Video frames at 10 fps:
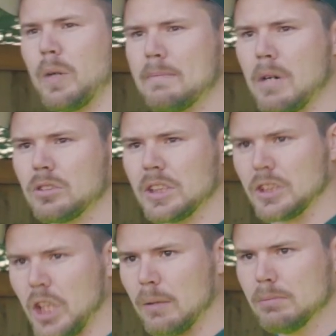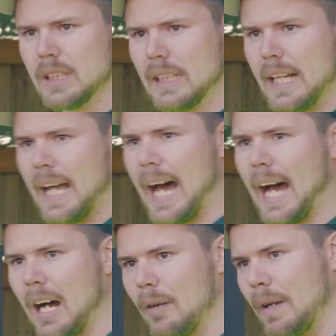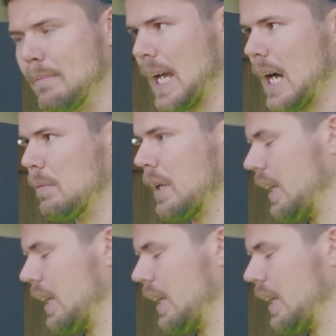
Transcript: when you're mulching jobs and be able